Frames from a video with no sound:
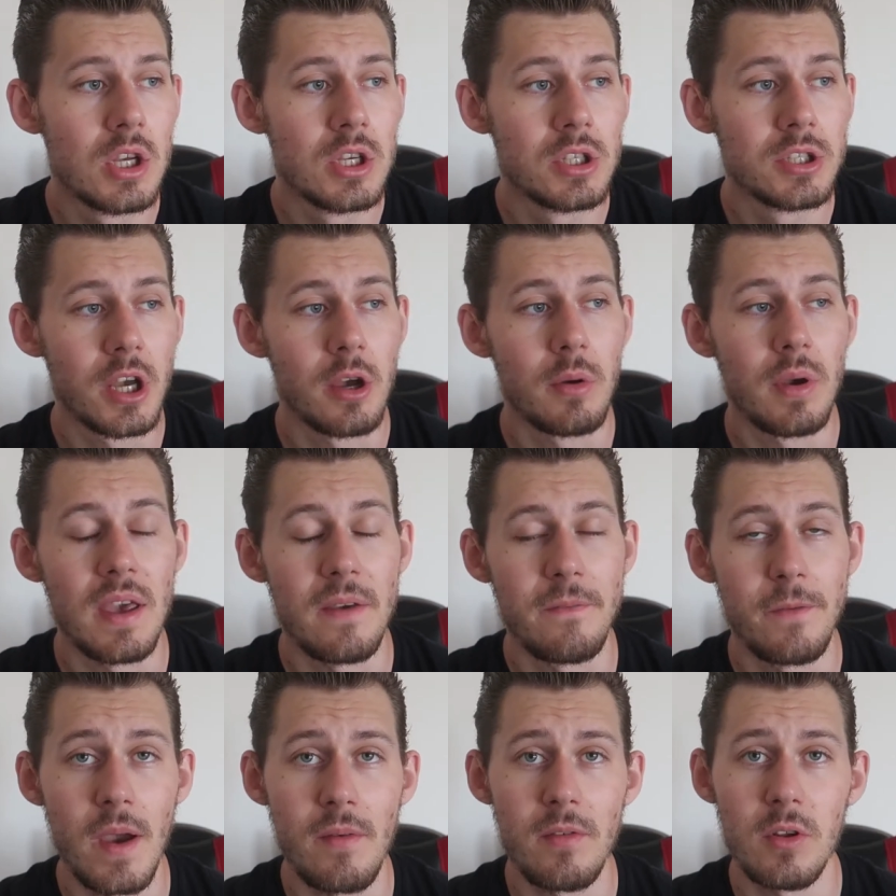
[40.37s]
So
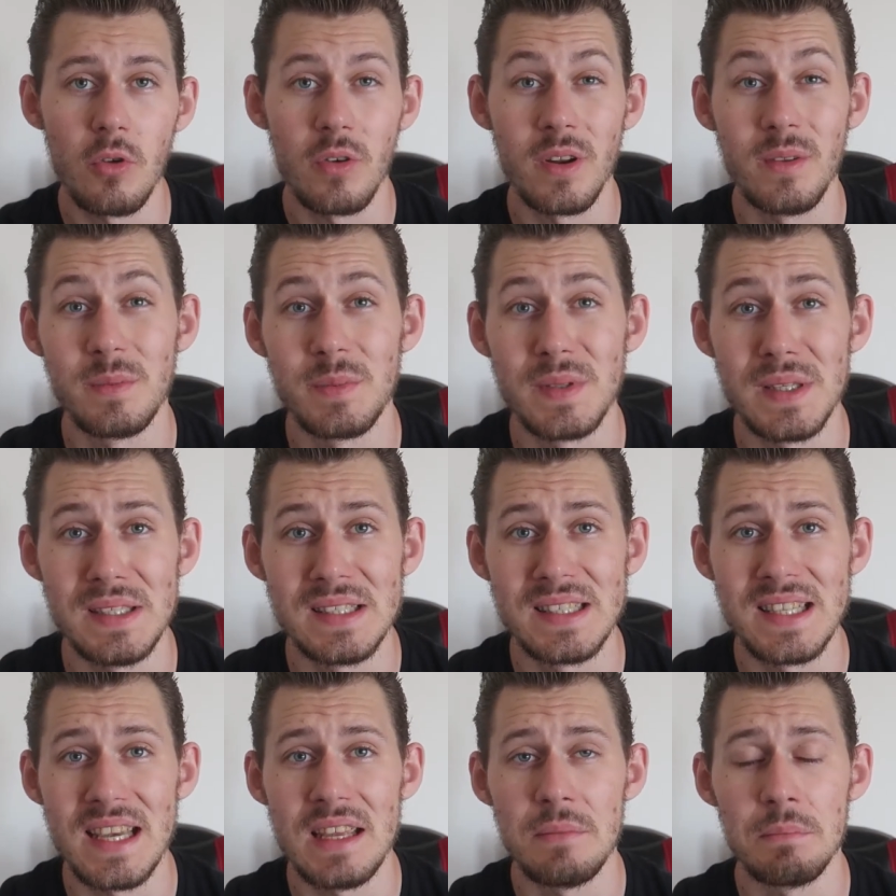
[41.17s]
if you haven't already been
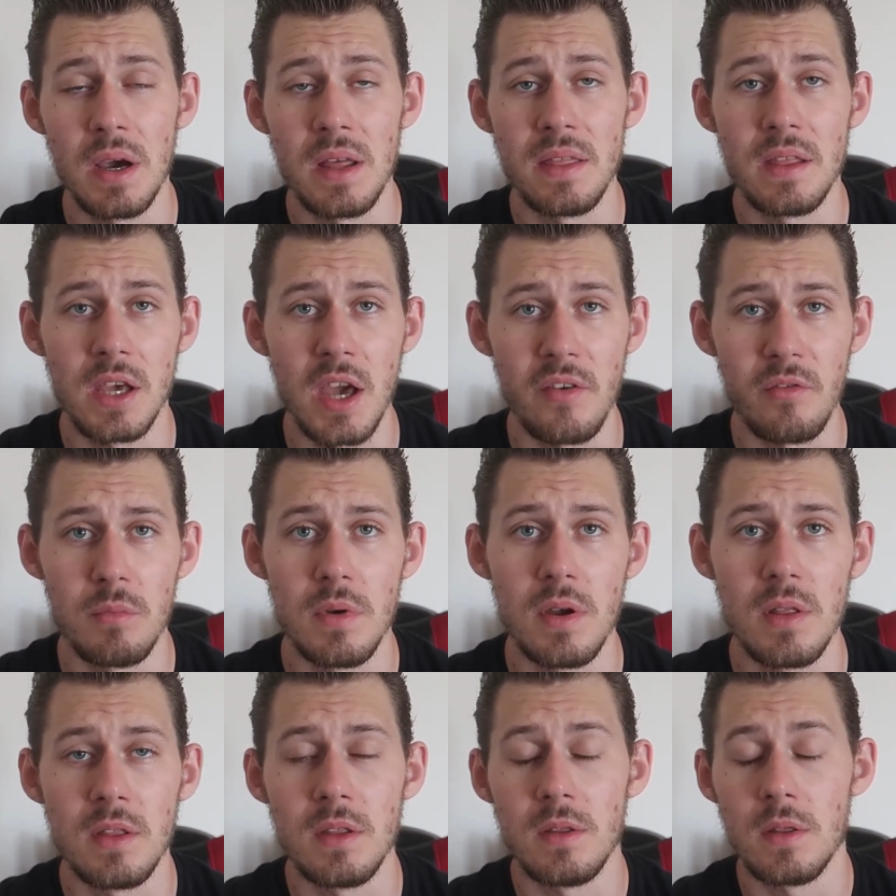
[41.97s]
seen by the
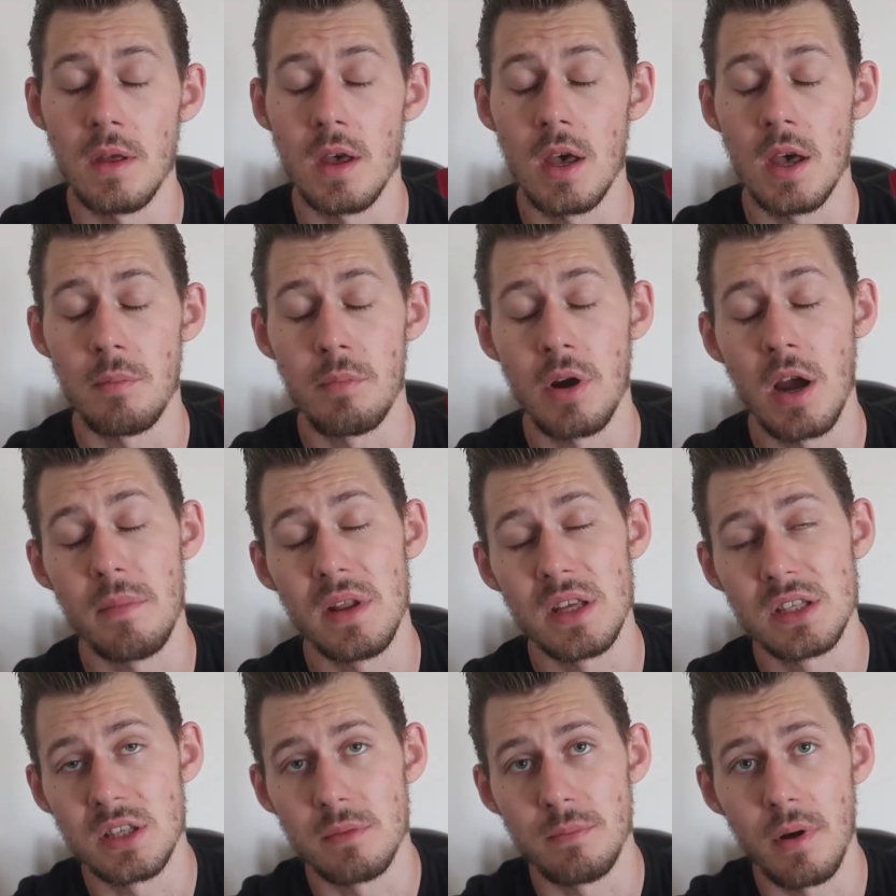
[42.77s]
government, the Prime
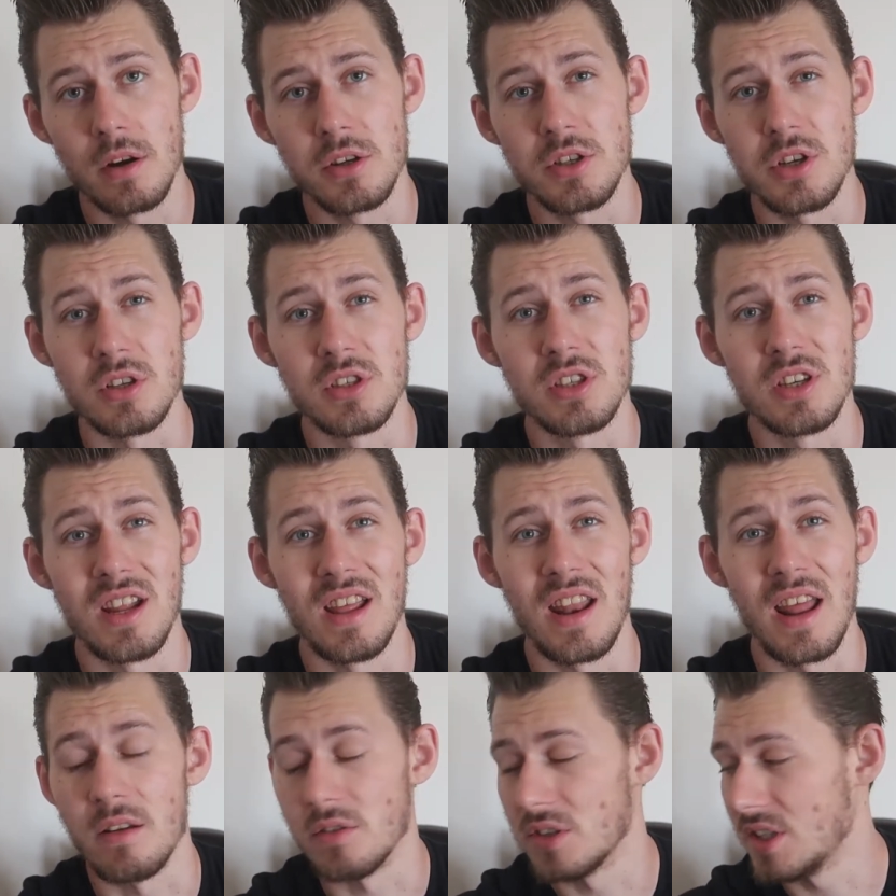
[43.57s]
Minister Boris Johnson
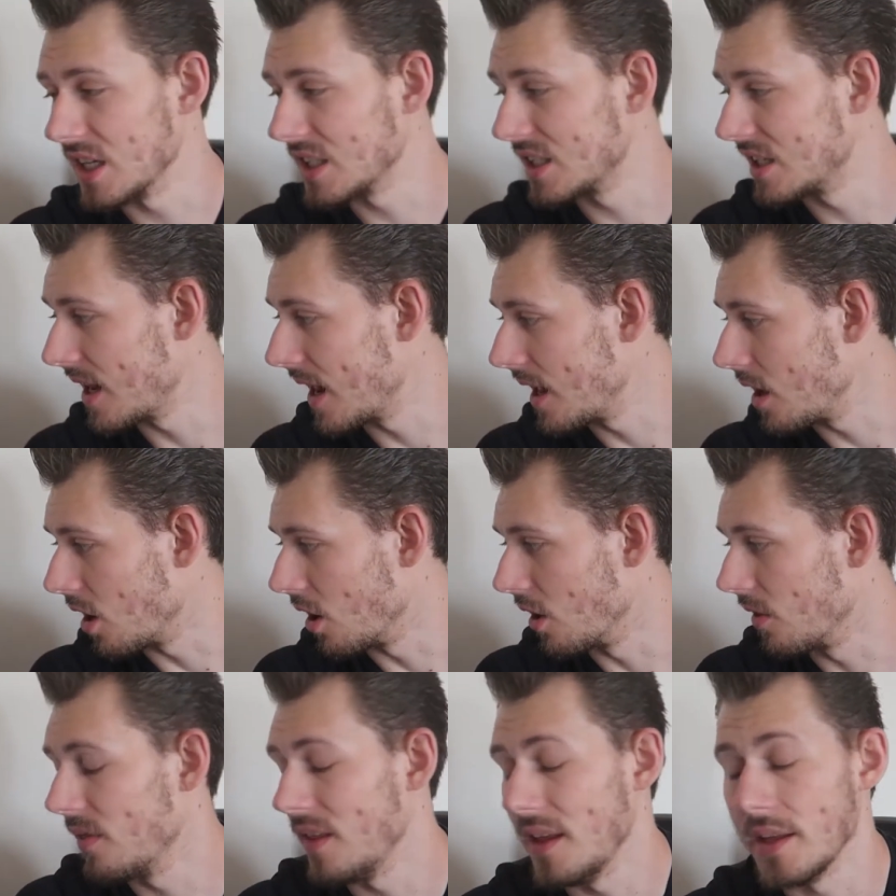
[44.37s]
announced yesterday
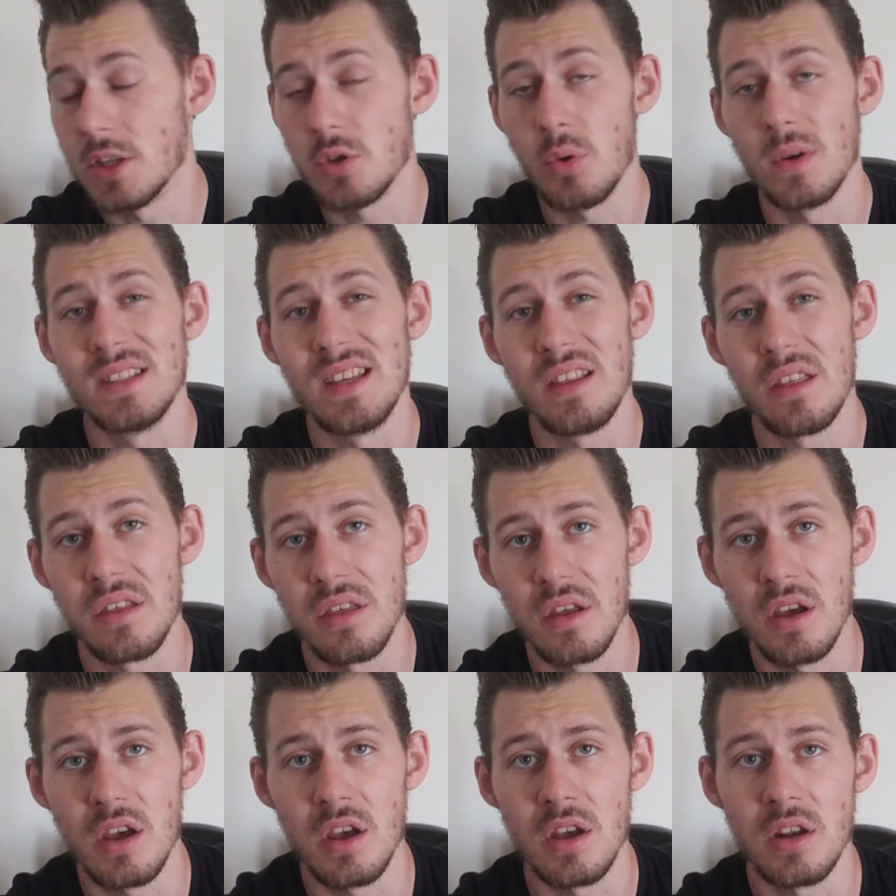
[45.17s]
on the
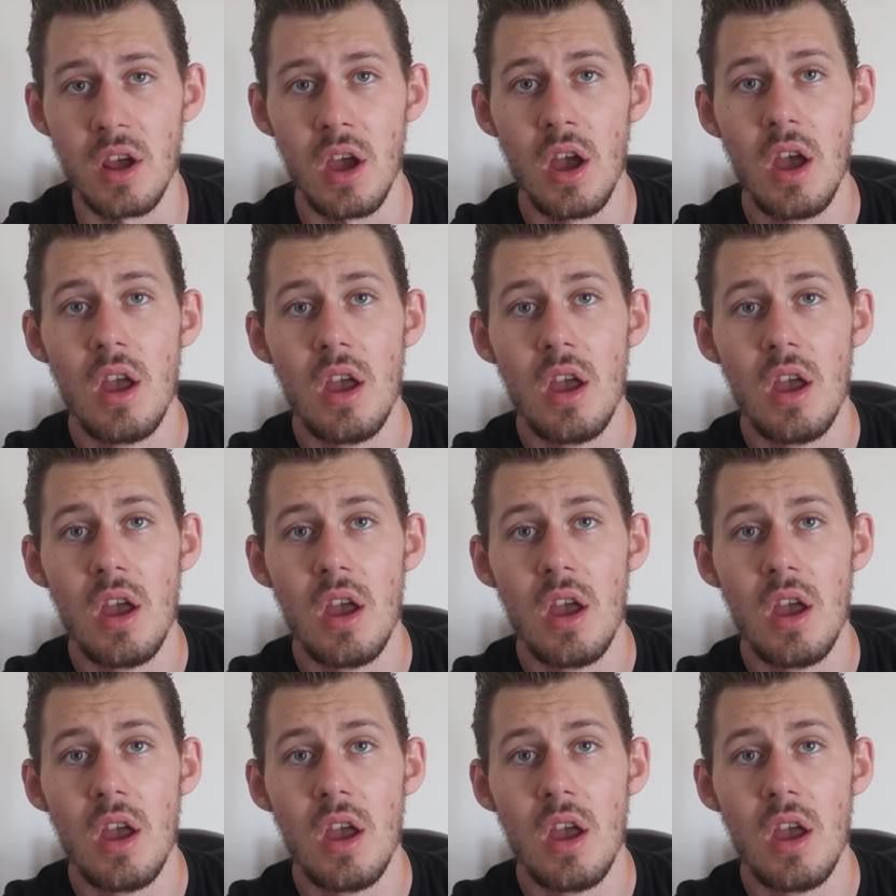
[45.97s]
23rd